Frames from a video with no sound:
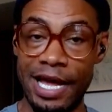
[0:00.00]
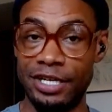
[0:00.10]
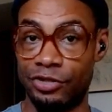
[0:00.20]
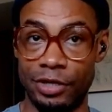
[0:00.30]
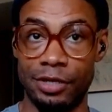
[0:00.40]

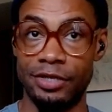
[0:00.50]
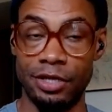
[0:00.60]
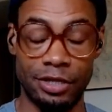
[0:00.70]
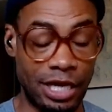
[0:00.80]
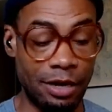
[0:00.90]
Because the thing
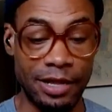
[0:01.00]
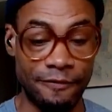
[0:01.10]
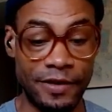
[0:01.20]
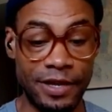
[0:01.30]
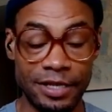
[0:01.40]
about the
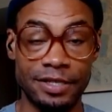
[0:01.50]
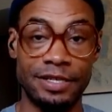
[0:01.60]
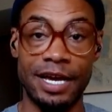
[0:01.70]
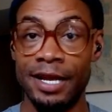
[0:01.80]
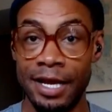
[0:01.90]
phoenix is that
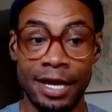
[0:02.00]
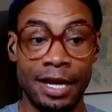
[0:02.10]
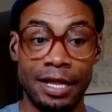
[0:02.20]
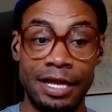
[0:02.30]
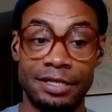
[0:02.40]

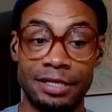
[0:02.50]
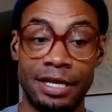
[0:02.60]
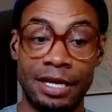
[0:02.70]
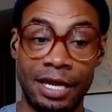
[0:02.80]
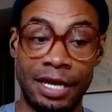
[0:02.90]
it's
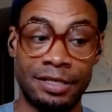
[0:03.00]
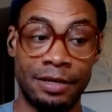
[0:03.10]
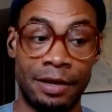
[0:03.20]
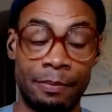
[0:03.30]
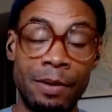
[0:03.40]
it's
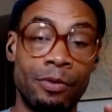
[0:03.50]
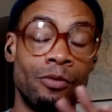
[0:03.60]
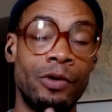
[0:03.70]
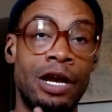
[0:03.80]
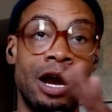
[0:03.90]
people
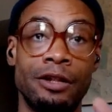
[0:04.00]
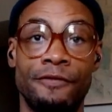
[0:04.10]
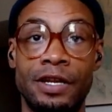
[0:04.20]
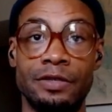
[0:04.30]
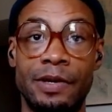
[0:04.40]
regard the phoenix
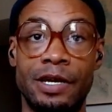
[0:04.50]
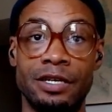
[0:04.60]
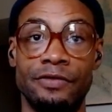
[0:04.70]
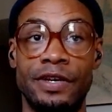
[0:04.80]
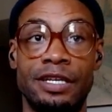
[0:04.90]
because of its